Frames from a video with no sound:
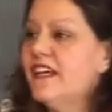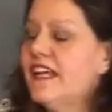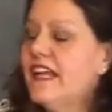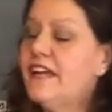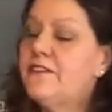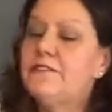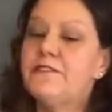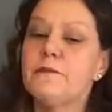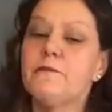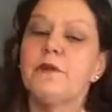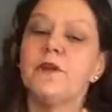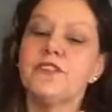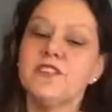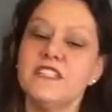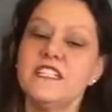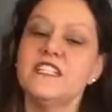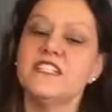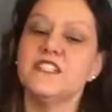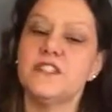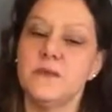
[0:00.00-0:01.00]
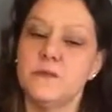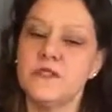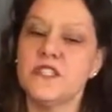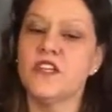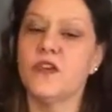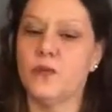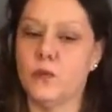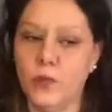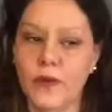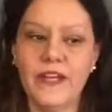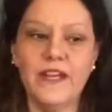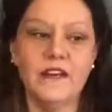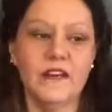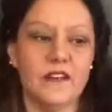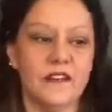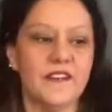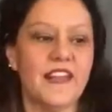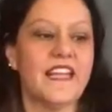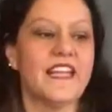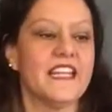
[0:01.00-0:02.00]
If the person assumes
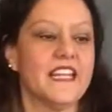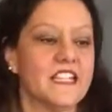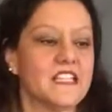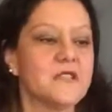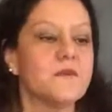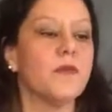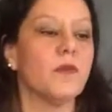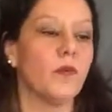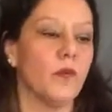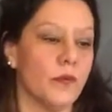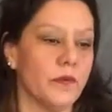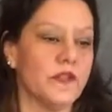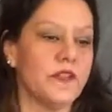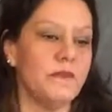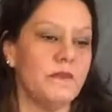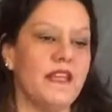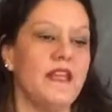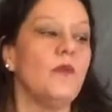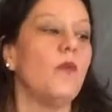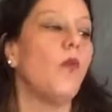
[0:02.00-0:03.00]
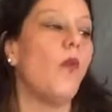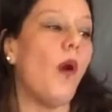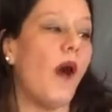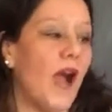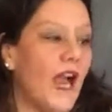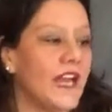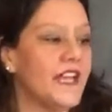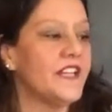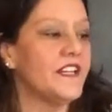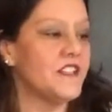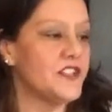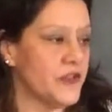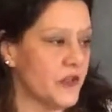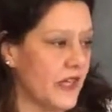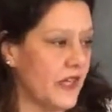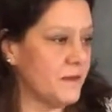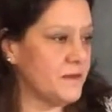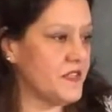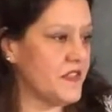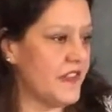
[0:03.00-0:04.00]
goodwill, they can explore with me, why did you
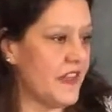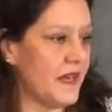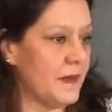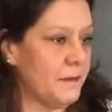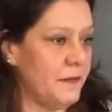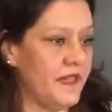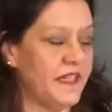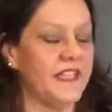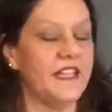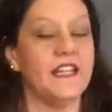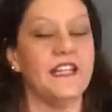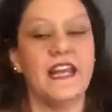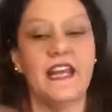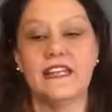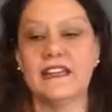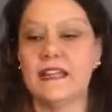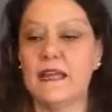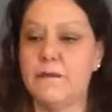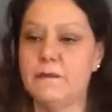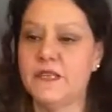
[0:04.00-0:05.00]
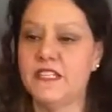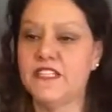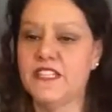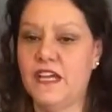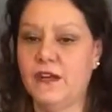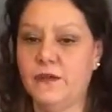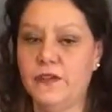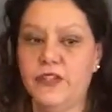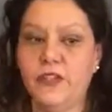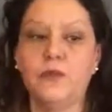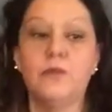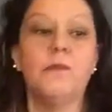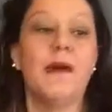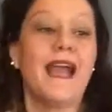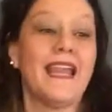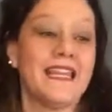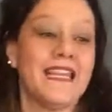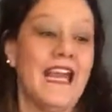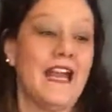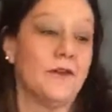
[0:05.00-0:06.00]
come to that opinion, and let me tell you
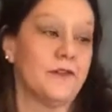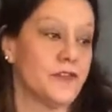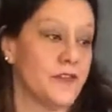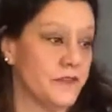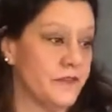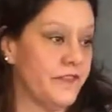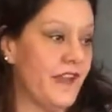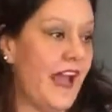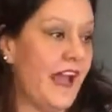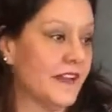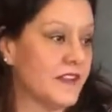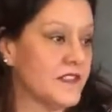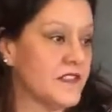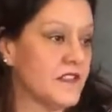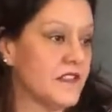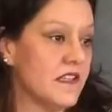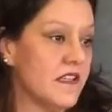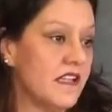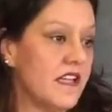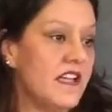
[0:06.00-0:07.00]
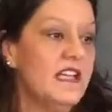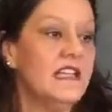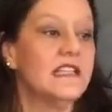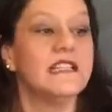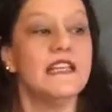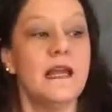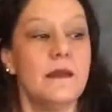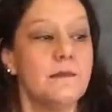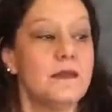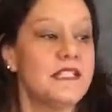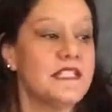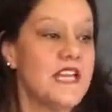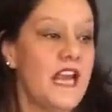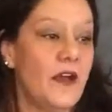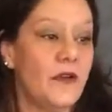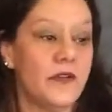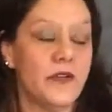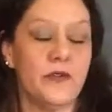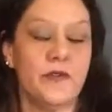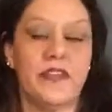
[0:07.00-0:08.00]
my counterfacts. Let me
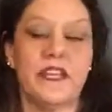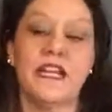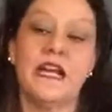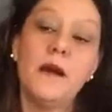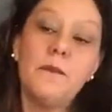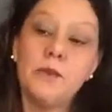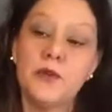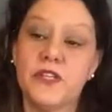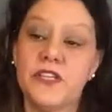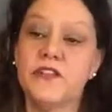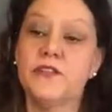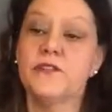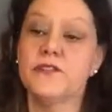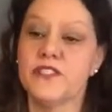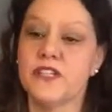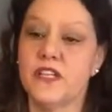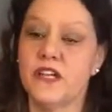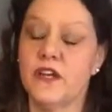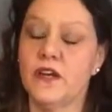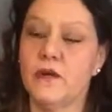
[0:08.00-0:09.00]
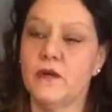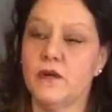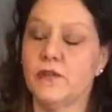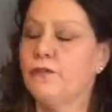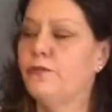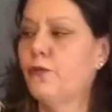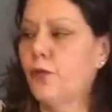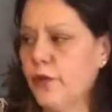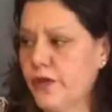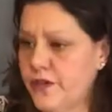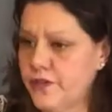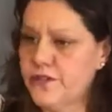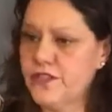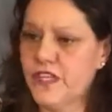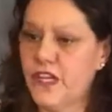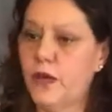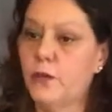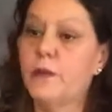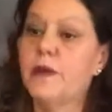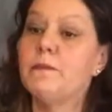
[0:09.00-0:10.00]
tell you that a couple years ago or 4 years
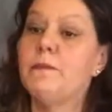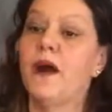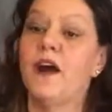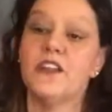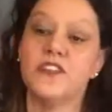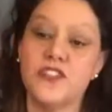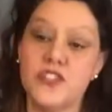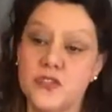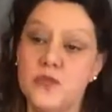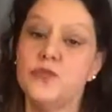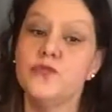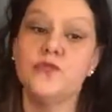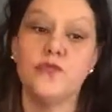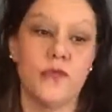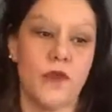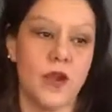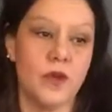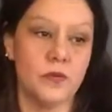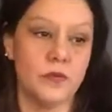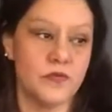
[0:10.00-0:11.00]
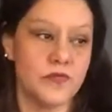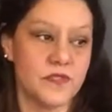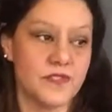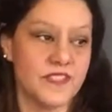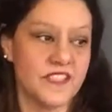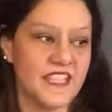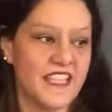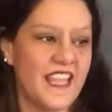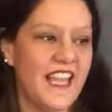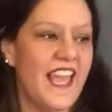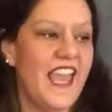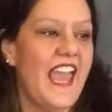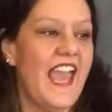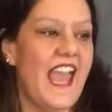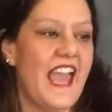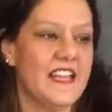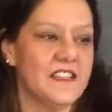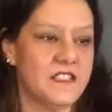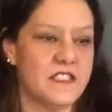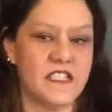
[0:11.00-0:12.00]
ago, we bought 2 drones.
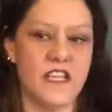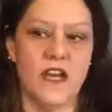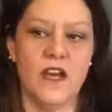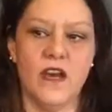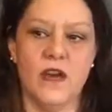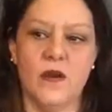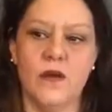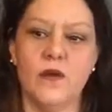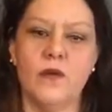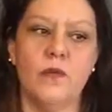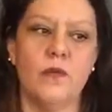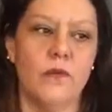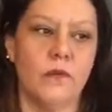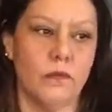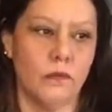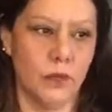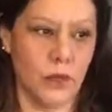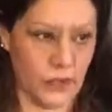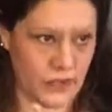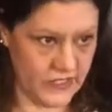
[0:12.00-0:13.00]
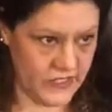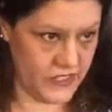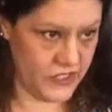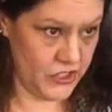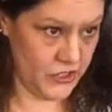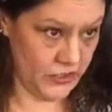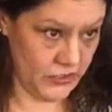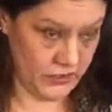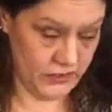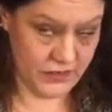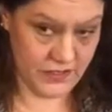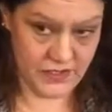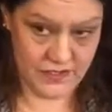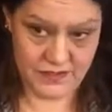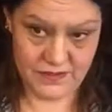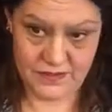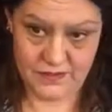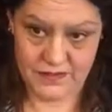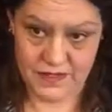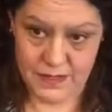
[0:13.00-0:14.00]
And so we're concerned
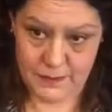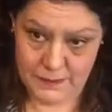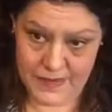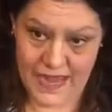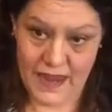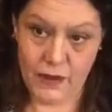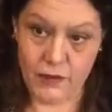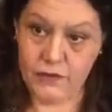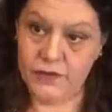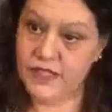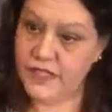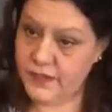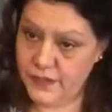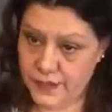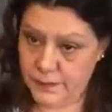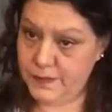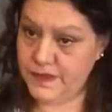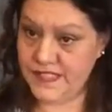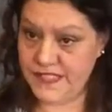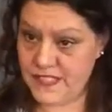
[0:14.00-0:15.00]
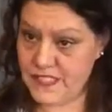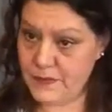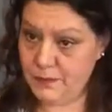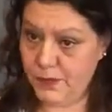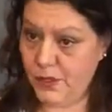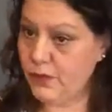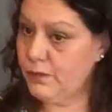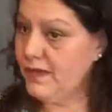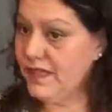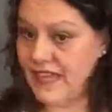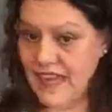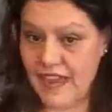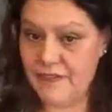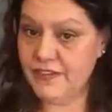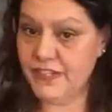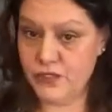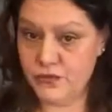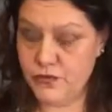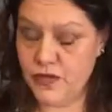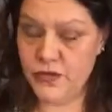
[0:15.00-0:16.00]
about, you know, the police department
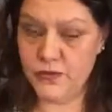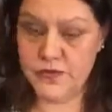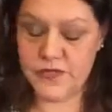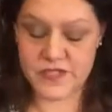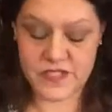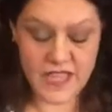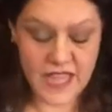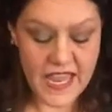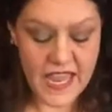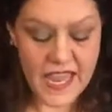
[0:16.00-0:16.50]
having drones.